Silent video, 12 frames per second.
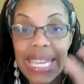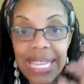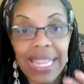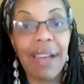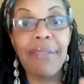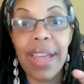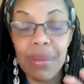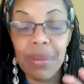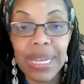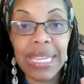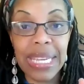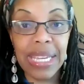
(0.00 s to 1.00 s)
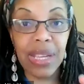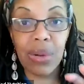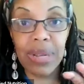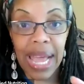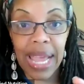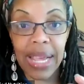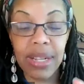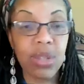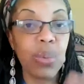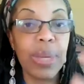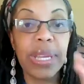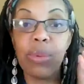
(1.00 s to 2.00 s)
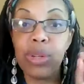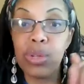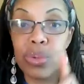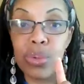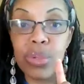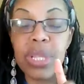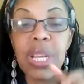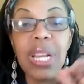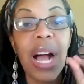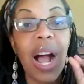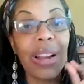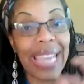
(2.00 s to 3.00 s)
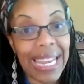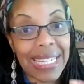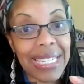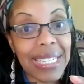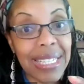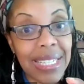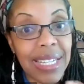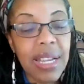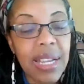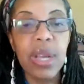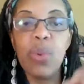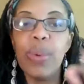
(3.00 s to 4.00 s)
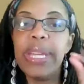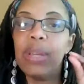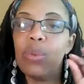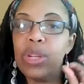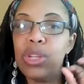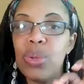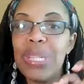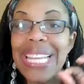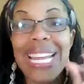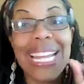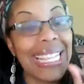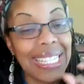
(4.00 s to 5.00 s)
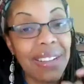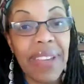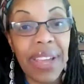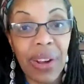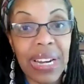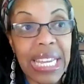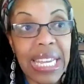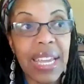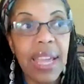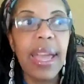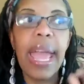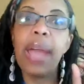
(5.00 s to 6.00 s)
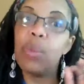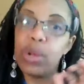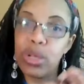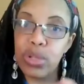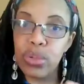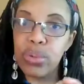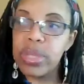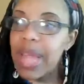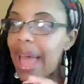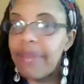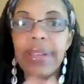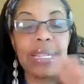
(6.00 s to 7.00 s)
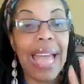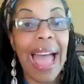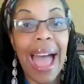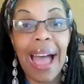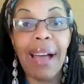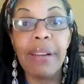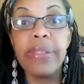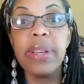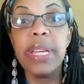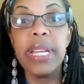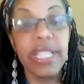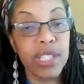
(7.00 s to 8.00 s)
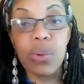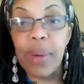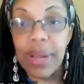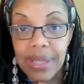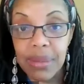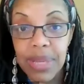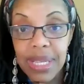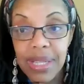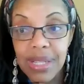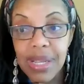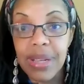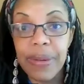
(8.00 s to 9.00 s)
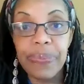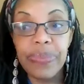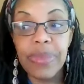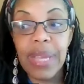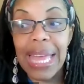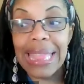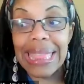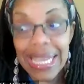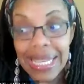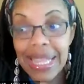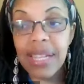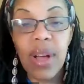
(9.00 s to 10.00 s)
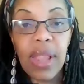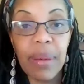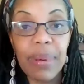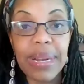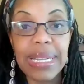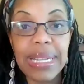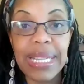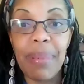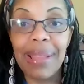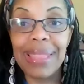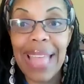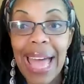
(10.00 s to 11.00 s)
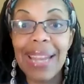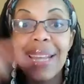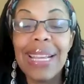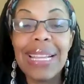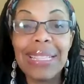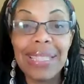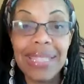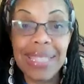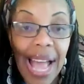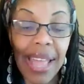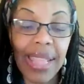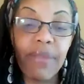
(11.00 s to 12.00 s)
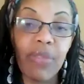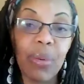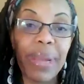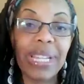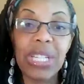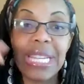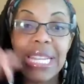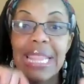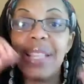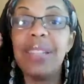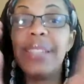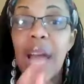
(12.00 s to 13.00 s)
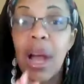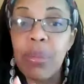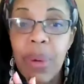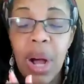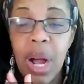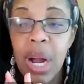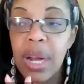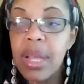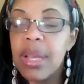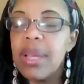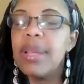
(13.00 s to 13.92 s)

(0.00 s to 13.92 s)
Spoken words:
get that vitamin D in your diet so we can reduce our cases, we can reduce the severity, and reduce having to have hysterectomies. I think that's all I'm going to say about that. The information in the down bar.